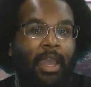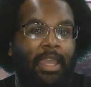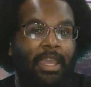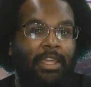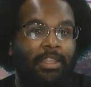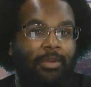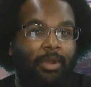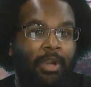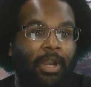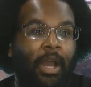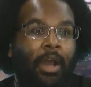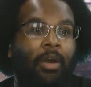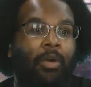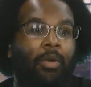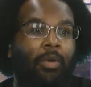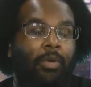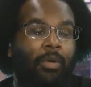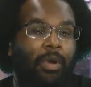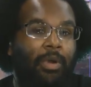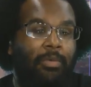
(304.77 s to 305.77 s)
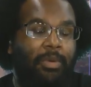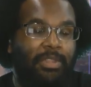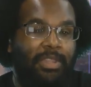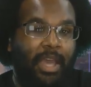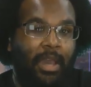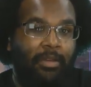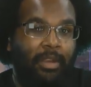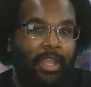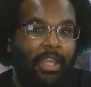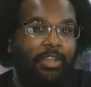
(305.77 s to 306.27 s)
either at all or
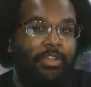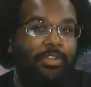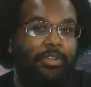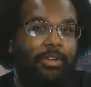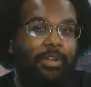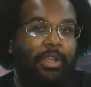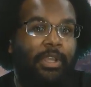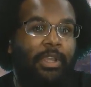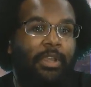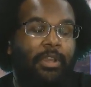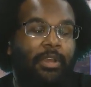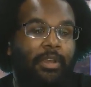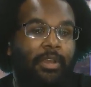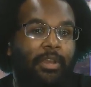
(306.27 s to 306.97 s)
without injury?